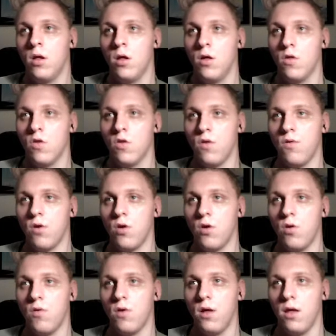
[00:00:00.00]
So if you go
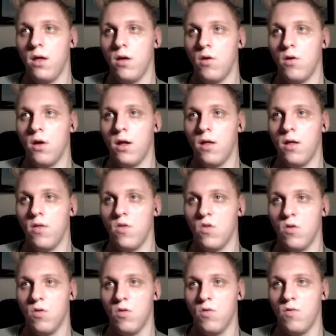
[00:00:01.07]
over here and
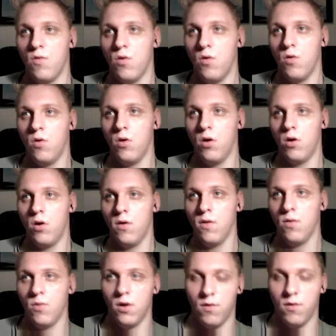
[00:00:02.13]
search for the
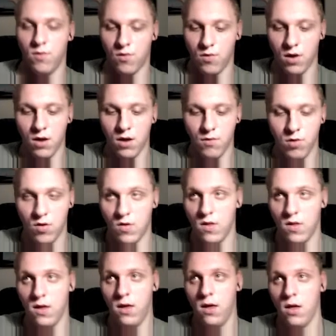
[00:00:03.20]
one that we created, which is
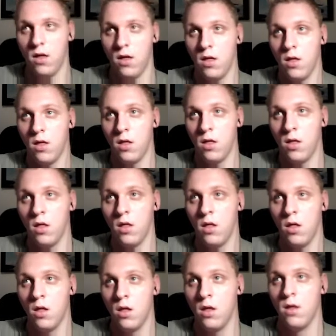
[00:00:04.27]
the
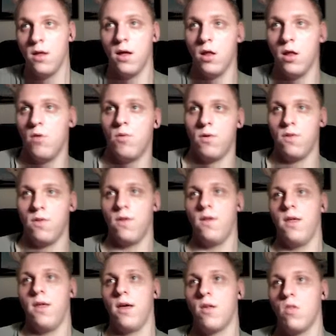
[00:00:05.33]

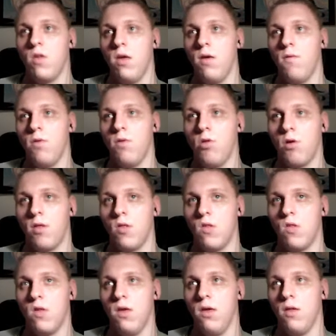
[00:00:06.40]
HelloWorld.exe, which you can
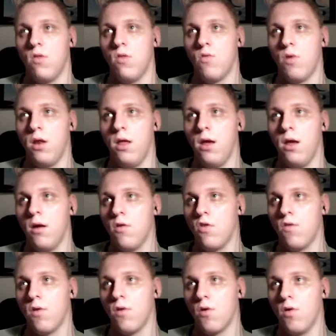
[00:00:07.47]
see it's right here.
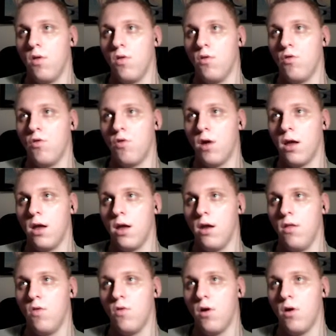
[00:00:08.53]
So we're going to drag it
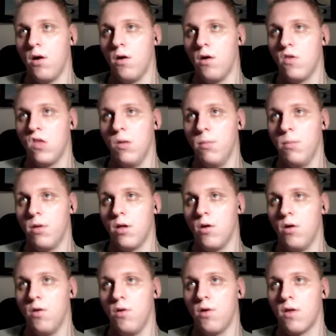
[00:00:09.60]
into our sample code
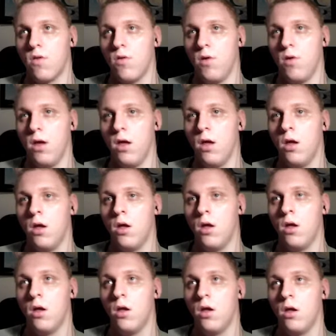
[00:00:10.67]
directory,
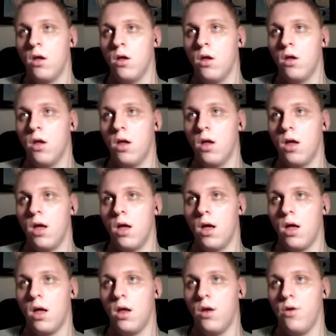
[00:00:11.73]

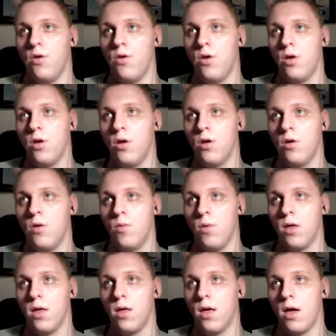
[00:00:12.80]
and we
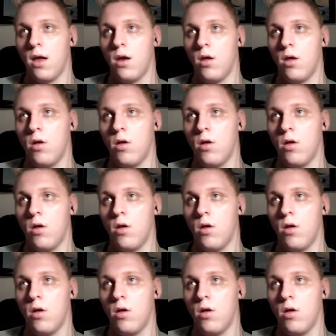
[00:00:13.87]
can